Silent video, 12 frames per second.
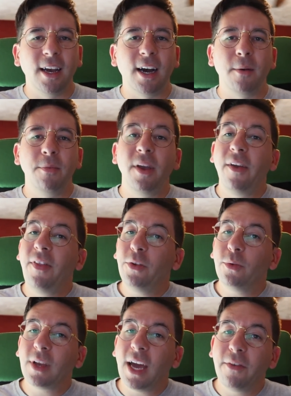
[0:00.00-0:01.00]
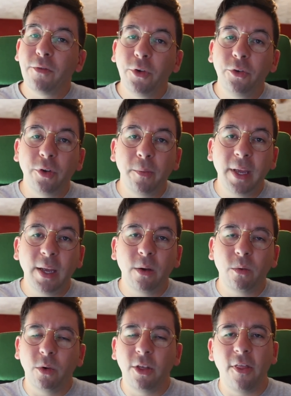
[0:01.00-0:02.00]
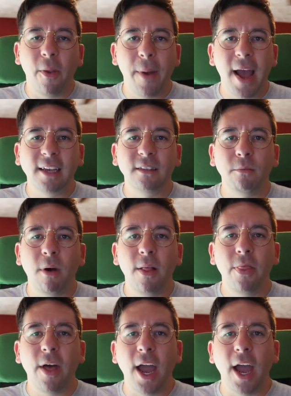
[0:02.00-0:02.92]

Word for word: Um, and this was kind of new to me within the past month.